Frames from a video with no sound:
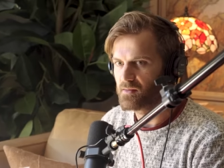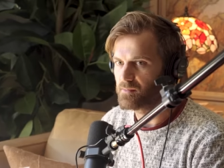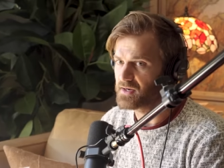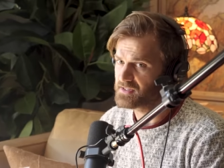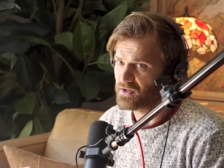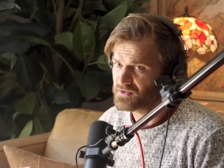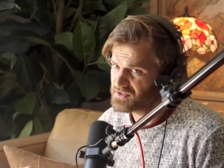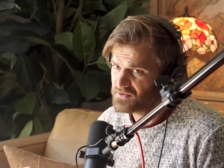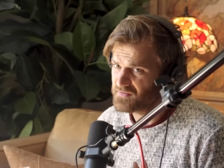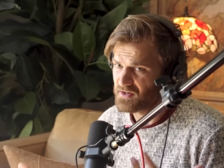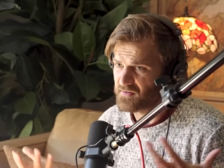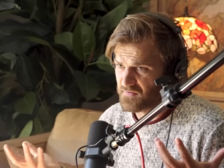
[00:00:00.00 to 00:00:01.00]
But he's also
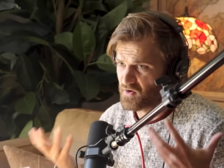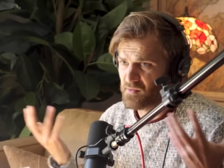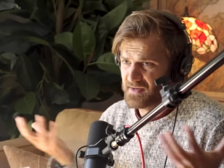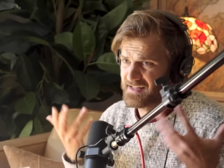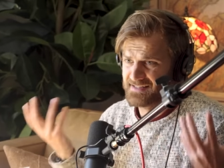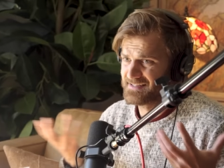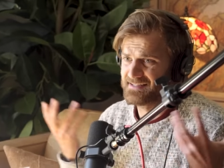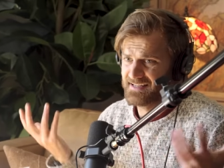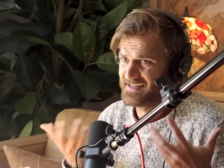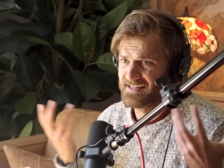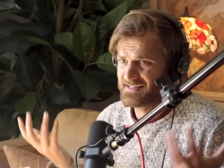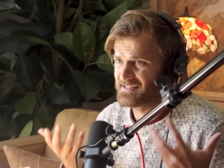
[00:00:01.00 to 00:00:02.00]
very firm in his
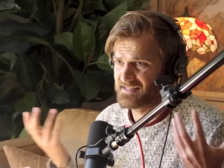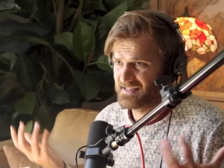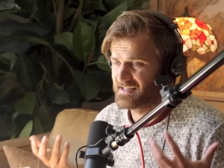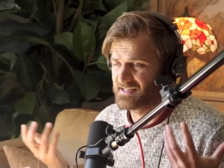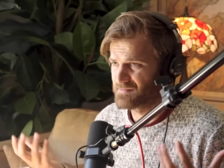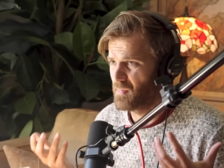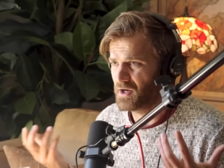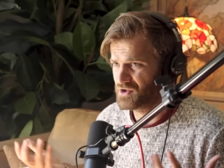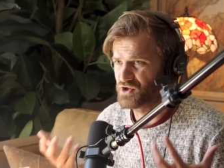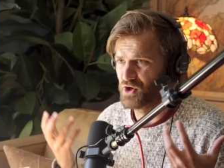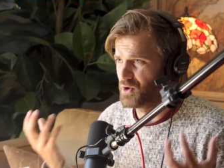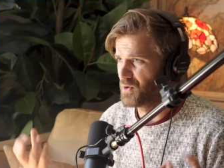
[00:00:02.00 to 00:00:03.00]
in his in his
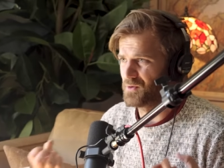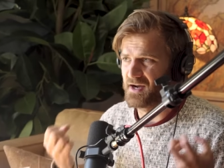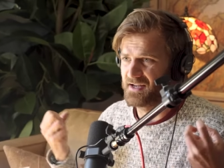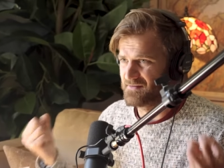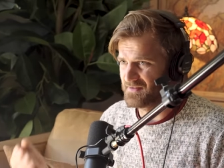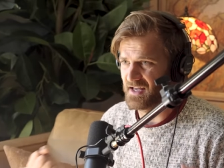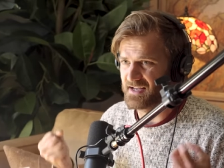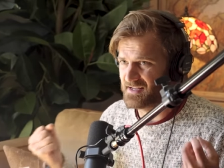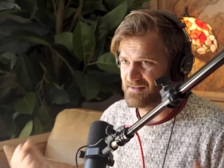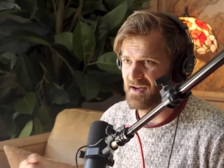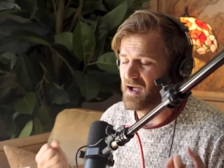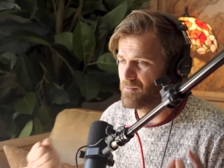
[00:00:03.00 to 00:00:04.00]
macho kind of
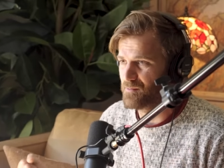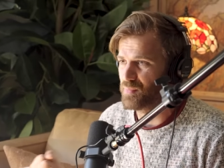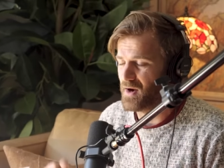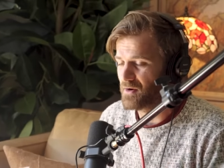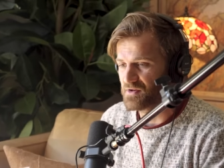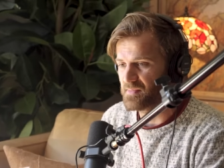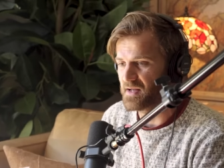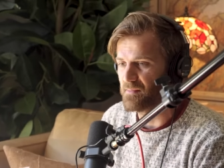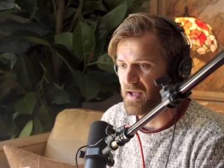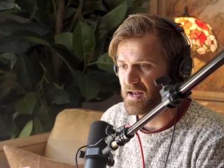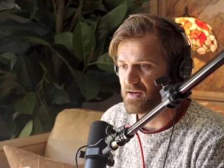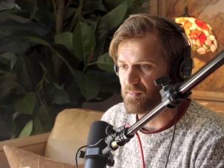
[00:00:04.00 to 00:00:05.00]
like I'm proud to be a
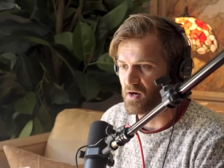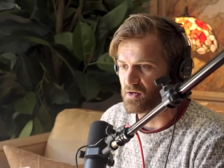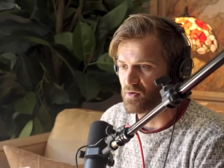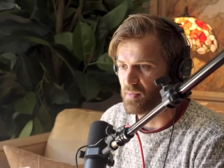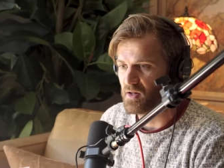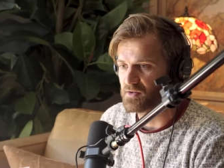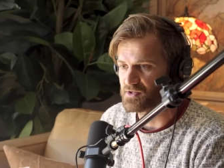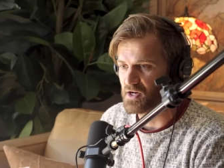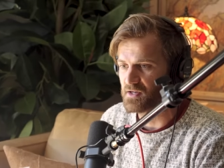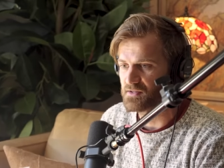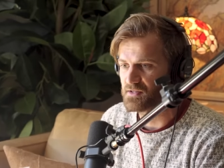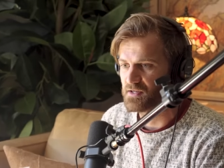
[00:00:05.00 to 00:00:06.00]
man. I'm not going to
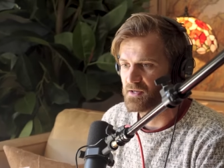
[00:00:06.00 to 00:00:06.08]
apologize.